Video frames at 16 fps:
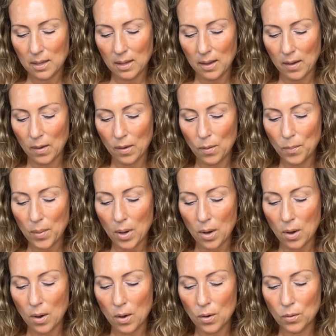help
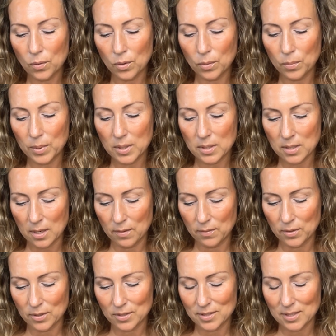all group
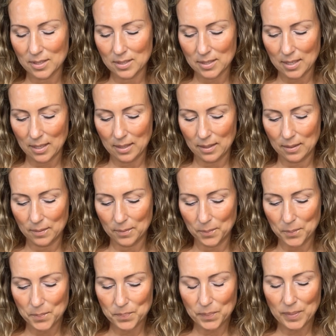endeavors attain
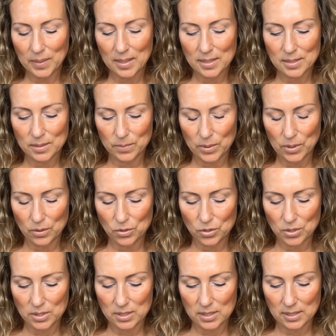
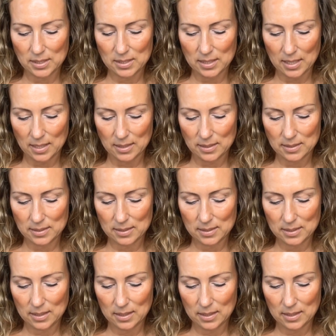spiritual success